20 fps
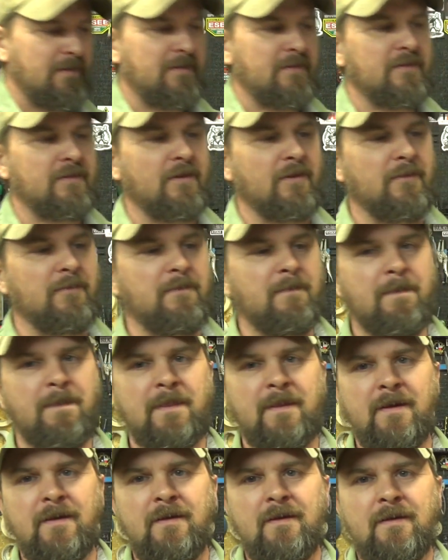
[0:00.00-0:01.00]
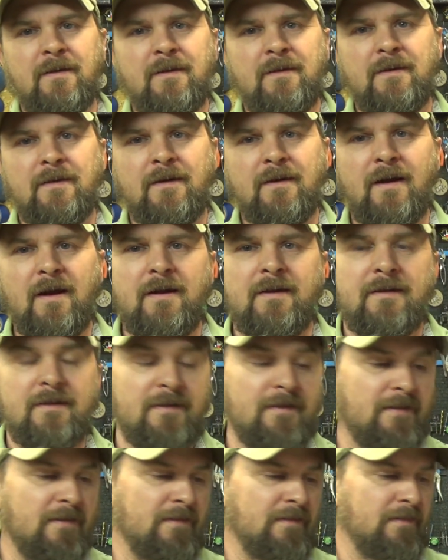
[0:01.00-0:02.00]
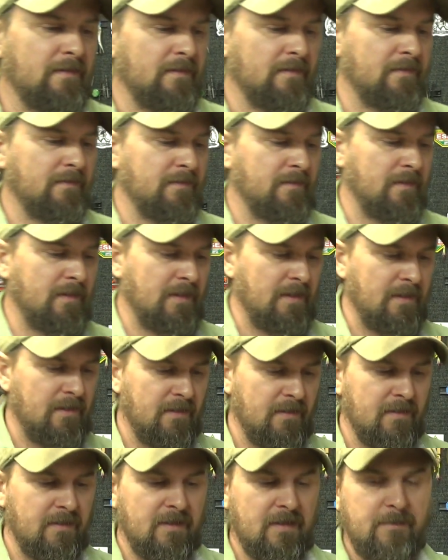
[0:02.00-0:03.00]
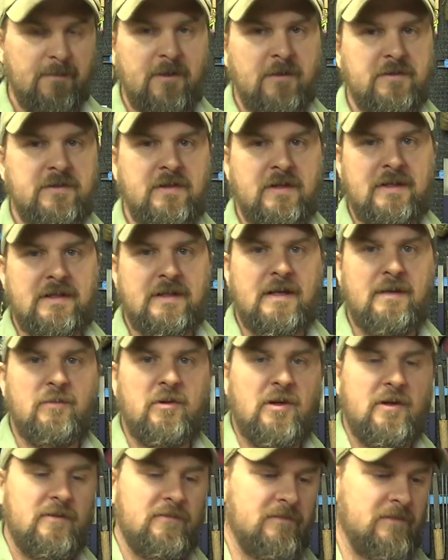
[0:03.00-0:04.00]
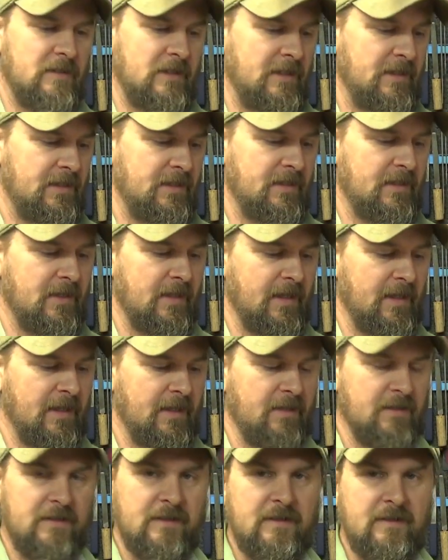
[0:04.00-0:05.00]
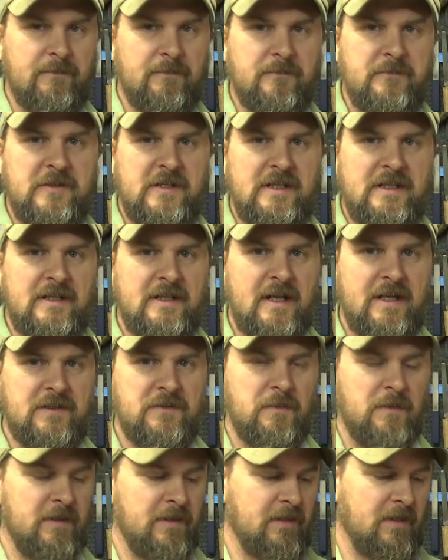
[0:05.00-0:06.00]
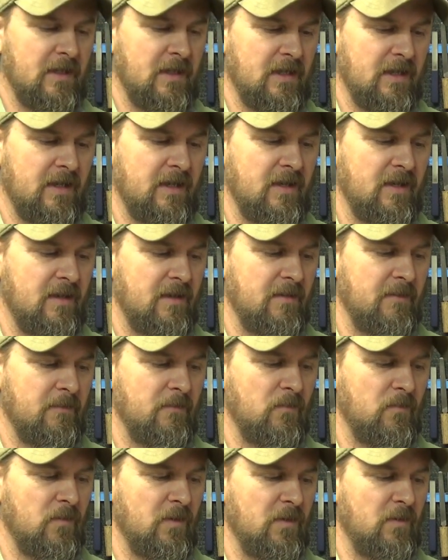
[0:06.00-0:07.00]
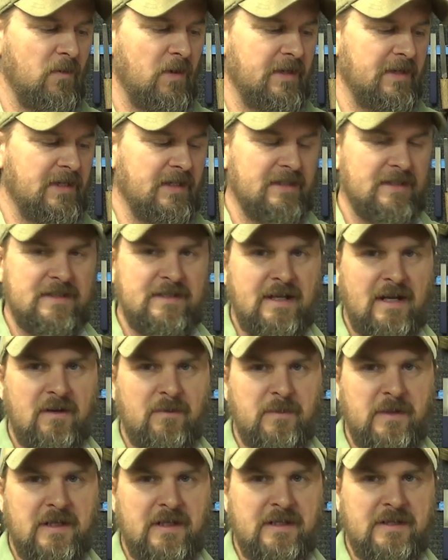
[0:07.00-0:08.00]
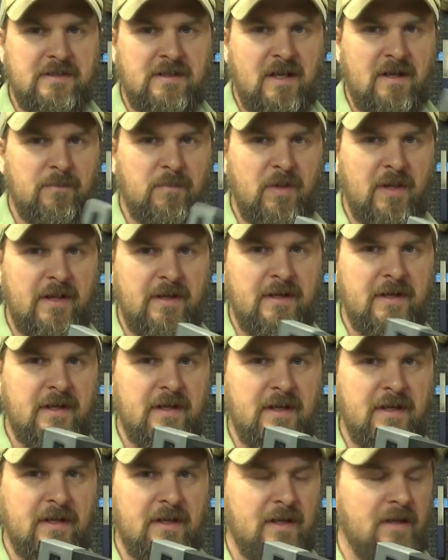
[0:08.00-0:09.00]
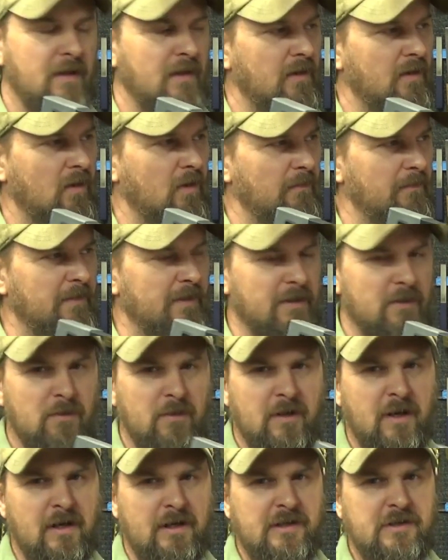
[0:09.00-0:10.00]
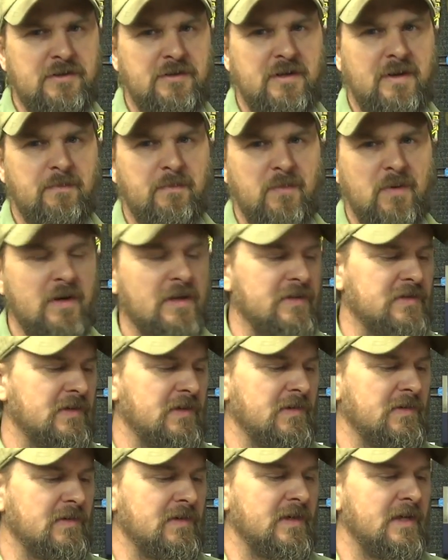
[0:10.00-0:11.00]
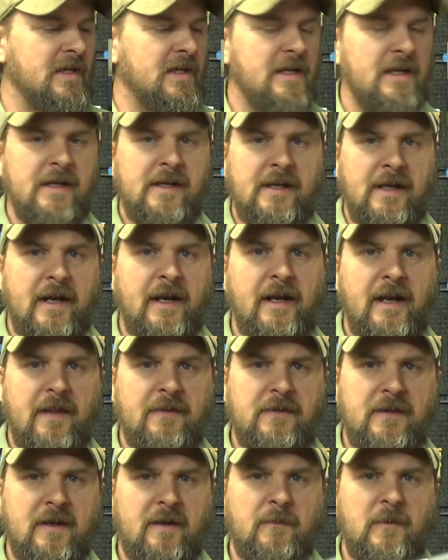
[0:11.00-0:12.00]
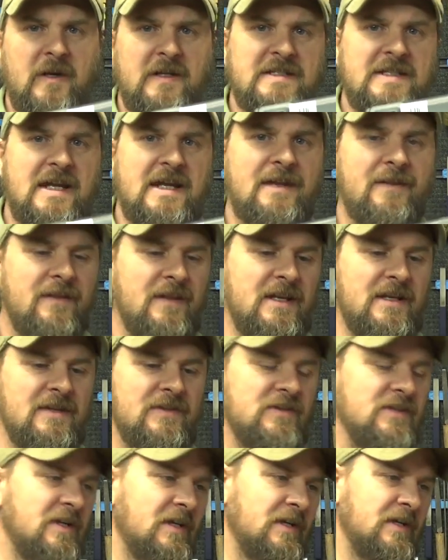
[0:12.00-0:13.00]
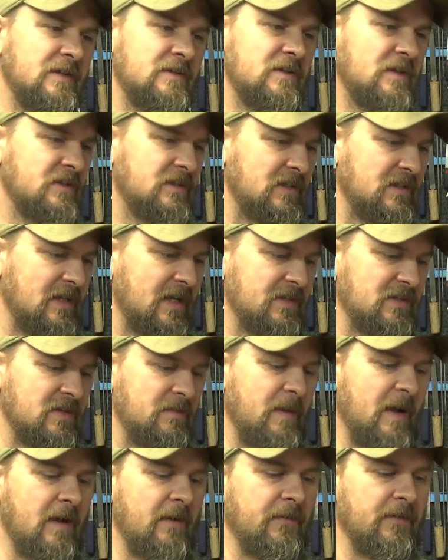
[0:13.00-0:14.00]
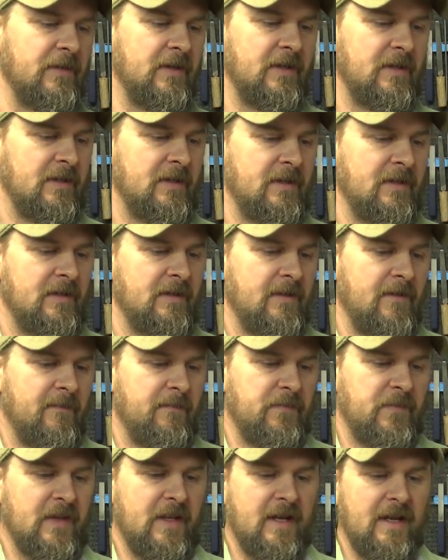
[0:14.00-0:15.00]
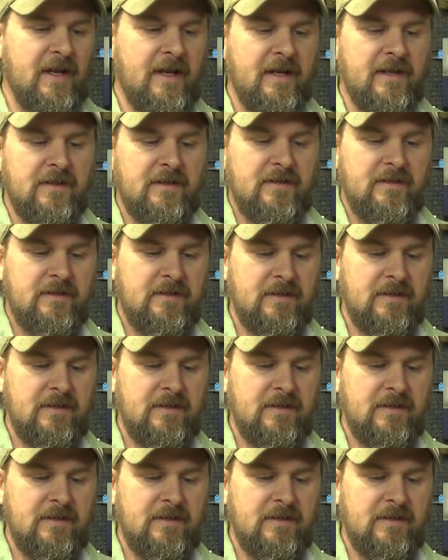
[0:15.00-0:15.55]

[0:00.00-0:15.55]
So, alright. Let me know what you think down below. And I'll see you in the next one. I really wanted to get this out because I'm planning, hopefully going on a trip pretty soon. And I think I'm going to take these just to test them out. And